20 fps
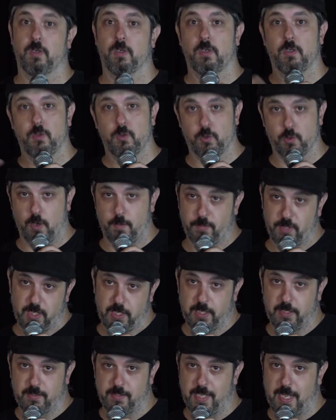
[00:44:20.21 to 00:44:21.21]
drum
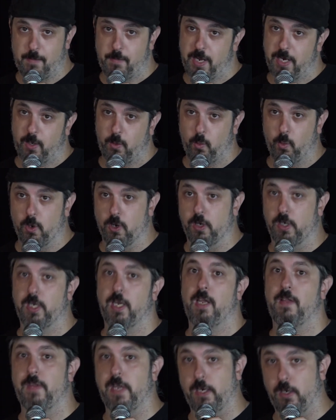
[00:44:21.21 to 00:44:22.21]
kits that might work, and
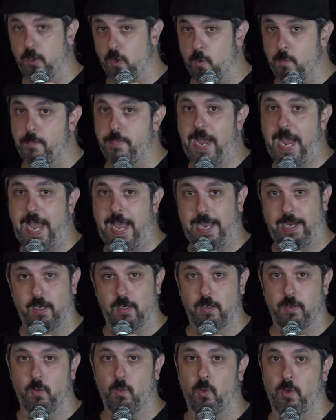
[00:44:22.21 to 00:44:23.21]
then go back
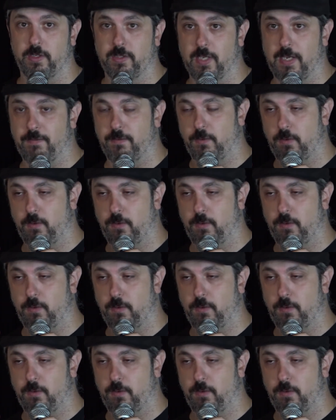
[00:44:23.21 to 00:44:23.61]
once I've